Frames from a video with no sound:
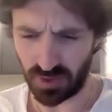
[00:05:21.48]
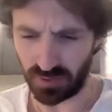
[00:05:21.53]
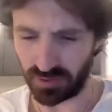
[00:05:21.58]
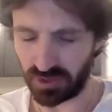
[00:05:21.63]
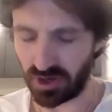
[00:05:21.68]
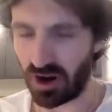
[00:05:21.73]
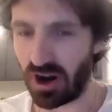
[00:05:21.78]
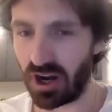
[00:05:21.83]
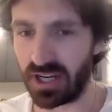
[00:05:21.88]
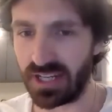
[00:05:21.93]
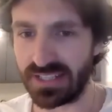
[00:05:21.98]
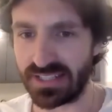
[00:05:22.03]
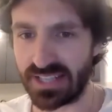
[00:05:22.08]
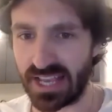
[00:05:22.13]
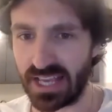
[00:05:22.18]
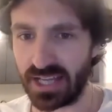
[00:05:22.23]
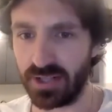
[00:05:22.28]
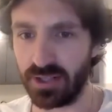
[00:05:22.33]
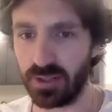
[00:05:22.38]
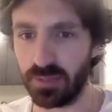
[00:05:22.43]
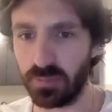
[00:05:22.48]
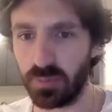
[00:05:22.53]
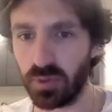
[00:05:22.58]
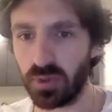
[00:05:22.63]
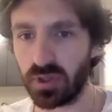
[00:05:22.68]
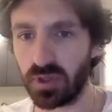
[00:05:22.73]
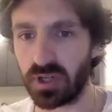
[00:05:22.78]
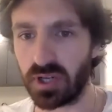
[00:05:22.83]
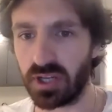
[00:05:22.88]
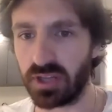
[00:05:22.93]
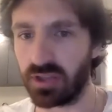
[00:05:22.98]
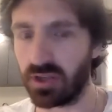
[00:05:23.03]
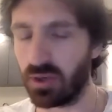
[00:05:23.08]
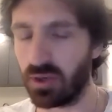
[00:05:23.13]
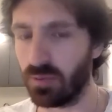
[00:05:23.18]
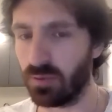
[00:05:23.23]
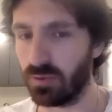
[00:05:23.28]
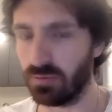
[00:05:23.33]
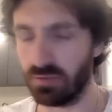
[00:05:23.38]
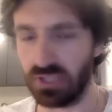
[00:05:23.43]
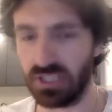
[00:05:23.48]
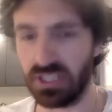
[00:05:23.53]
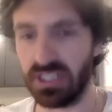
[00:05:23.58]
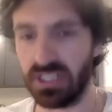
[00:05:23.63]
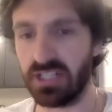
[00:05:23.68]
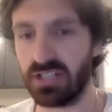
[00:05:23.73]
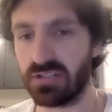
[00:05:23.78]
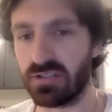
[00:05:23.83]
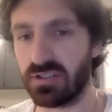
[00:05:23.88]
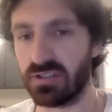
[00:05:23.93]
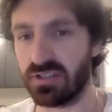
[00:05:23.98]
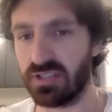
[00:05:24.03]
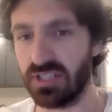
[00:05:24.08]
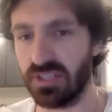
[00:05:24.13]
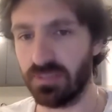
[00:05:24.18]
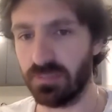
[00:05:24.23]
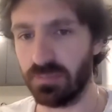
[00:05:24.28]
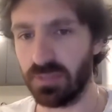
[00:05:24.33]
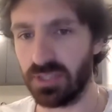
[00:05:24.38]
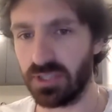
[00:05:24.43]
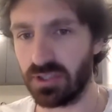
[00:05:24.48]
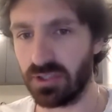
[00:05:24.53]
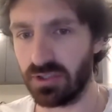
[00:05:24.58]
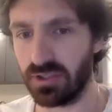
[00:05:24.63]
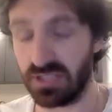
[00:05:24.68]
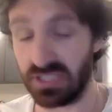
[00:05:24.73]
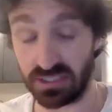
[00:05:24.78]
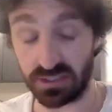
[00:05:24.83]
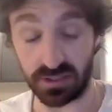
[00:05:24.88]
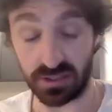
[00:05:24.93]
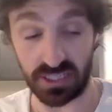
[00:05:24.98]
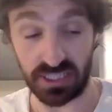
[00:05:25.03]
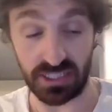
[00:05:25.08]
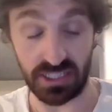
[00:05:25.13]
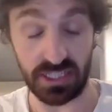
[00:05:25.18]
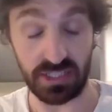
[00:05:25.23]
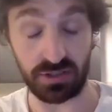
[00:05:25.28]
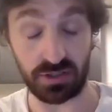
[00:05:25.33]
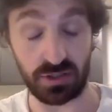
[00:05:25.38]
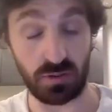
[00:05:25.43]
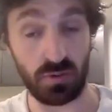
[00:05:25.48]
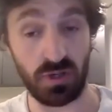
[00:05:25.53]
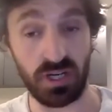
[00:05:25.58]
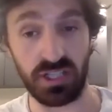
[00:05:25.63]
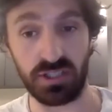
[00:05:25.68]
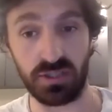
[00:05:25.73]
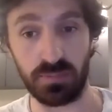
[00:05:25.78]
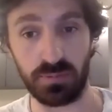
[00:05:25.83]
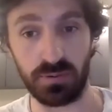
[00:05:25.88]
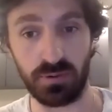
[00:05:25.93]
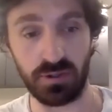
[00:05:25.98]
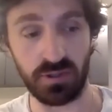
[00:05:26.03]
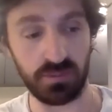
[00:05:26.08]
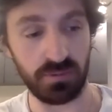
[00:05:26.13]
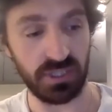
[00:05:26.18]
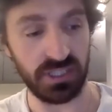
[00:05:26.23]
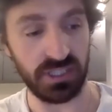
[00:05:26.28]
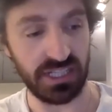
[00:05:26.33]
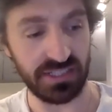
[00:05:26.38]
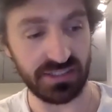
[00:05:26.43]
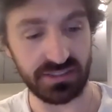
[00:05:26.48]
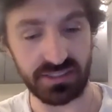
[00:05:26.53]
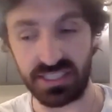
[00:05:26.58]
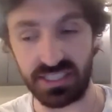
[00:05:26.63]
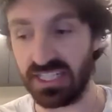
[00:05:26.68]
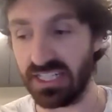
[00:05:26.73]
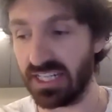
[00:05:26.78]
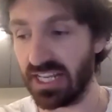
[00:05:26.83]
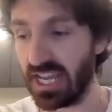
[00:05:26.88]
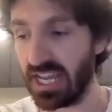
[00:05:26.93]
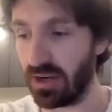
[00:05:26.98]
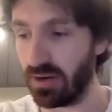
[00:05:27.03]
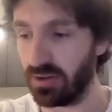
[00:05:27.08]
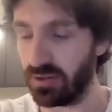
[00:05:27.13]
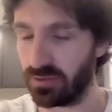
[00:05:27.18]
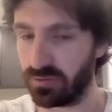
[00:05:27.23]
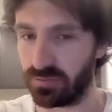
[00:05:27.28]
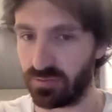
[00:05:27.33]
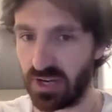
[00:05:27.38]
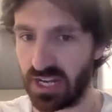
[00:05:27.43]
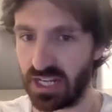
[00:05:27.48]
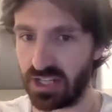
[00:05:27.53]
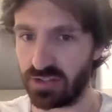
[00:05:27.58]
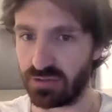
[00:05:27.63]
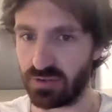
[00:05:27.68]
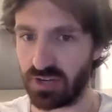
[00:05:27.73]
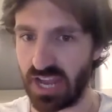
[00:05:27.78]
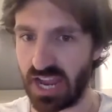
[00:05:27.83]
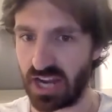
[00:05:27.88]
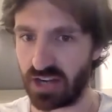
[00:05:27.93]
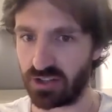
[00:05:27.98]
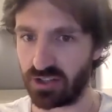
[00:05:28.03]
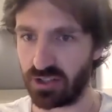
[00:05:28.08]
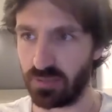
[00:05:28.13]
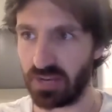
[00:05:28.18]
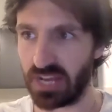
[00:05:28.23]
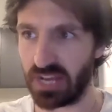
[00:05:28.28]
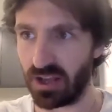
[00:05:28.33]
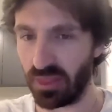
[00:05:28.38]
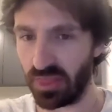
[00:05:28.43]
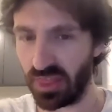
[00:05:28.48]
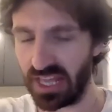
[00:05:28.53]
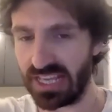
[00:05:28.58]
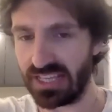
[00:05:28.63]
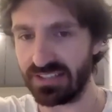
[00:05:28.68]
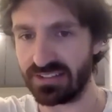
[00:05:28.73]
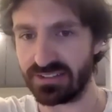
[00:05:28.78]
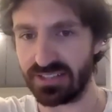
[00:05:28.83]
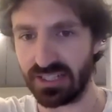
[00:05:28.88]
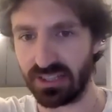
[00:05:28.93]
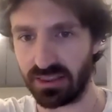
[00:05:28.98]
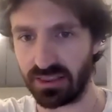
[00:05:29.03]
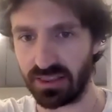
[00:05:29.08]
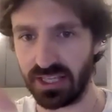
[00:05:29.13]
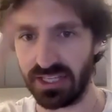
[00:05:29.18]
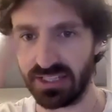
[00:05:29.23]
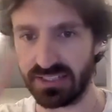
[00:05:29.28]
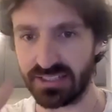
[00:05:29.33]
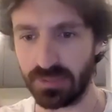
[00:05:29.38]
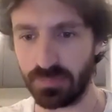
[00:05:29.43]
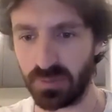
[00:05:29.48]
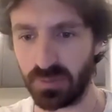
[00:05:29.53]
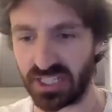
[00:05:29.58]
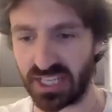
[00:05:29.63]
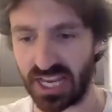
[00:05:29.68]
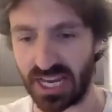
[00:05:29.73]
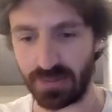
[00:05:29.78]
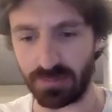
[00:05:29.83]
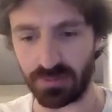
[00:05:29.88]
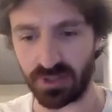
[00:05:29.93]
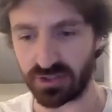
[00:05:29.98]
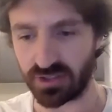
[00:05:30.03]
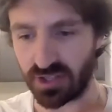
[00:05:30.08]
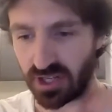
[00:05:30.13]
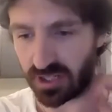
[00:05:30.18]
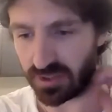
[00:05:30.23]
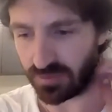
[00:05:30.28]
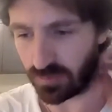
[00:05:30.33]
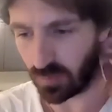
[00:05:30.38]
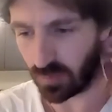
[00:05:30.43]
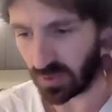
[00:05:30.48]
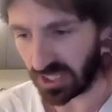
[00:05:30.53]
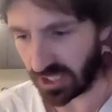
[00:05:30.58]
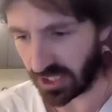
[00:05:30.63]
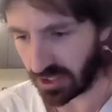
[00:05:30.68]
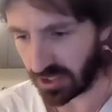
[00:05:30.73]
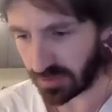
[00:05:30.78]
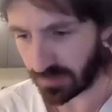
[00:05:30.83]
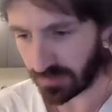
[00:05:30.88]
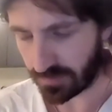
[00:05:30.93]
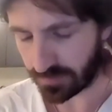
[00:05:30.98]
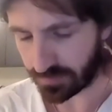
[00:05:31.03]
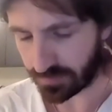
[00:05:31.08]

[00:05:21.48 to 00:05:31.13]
of Carney's head in the book, I thought was really interesting, because it's, it is quite deplorable. And then seeing how his friends react to him and how they see things, and it became this kind of weird,